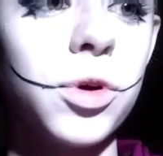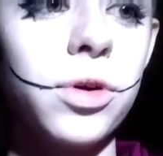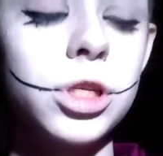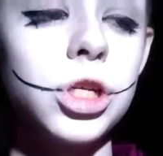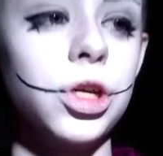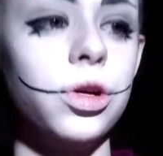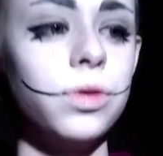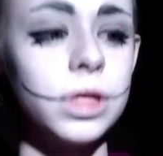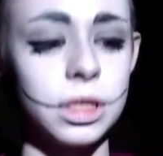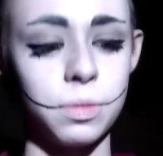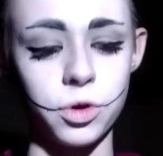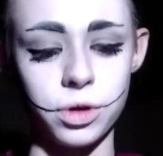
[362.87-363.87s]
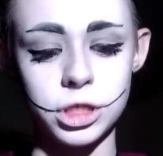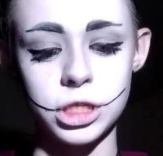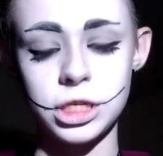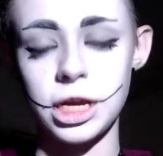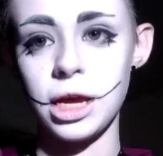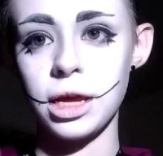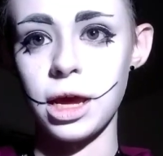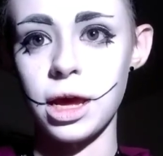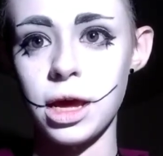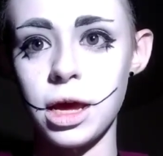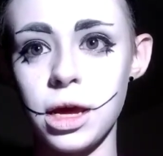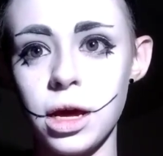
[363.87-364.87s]
to do is I'm going to take
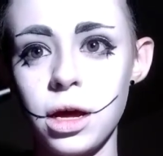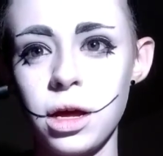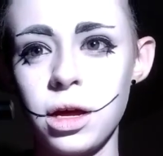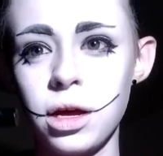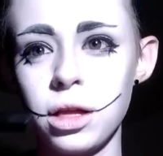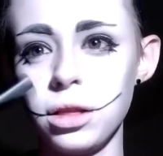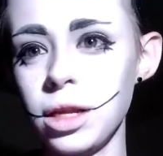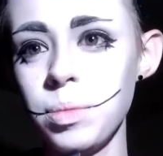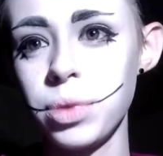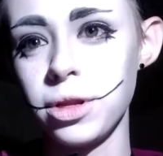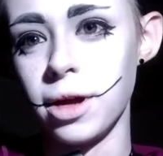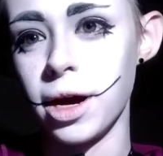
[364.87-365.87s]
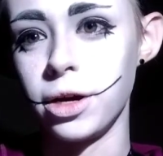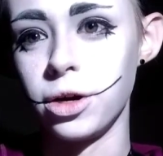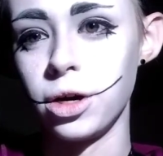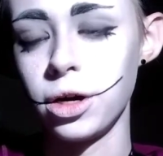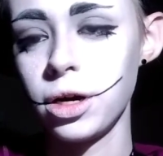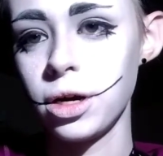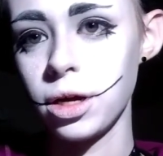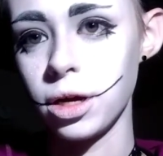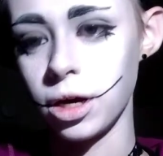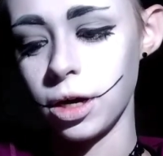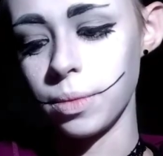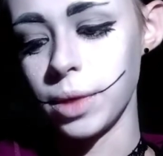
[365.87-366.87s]
a lip liner,
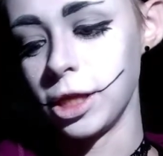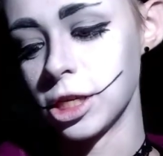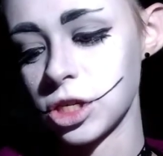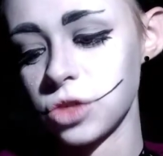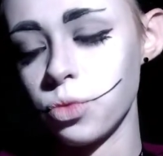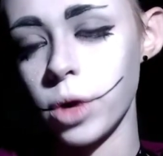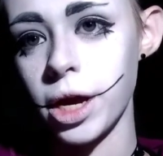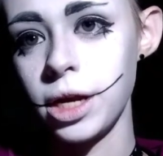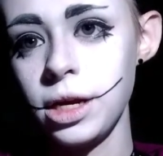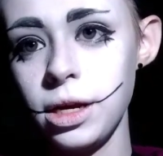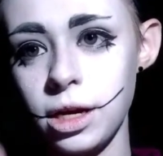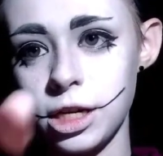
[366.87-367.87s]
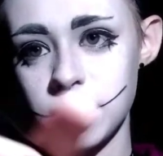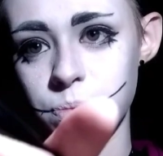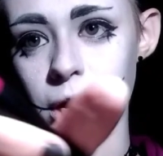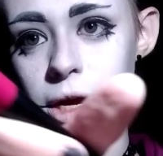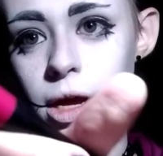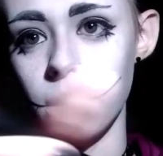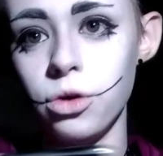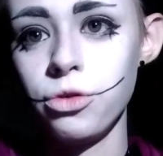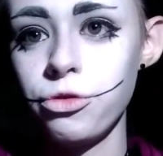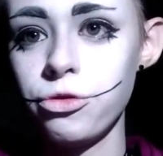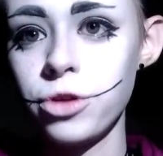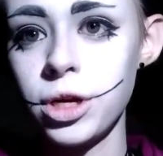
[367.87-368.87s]
and this is red and it's by e.l.f.
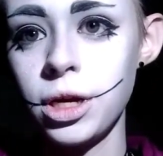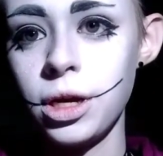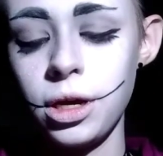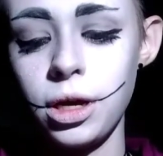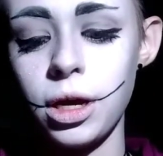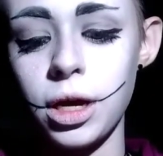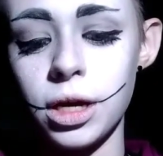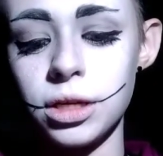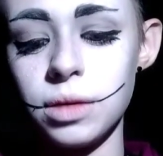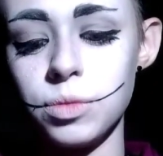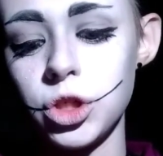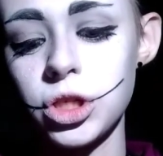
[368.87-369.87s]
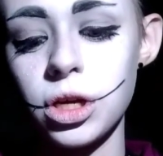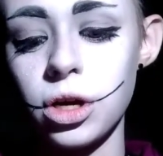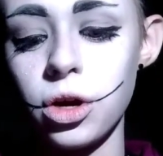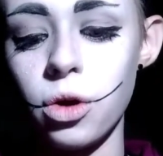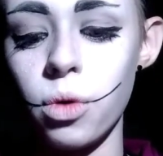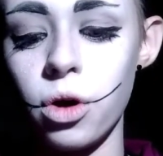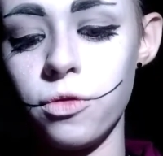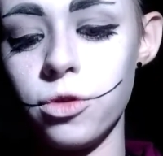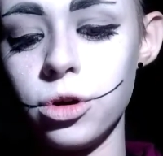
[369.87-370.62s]
and I'm just going to go over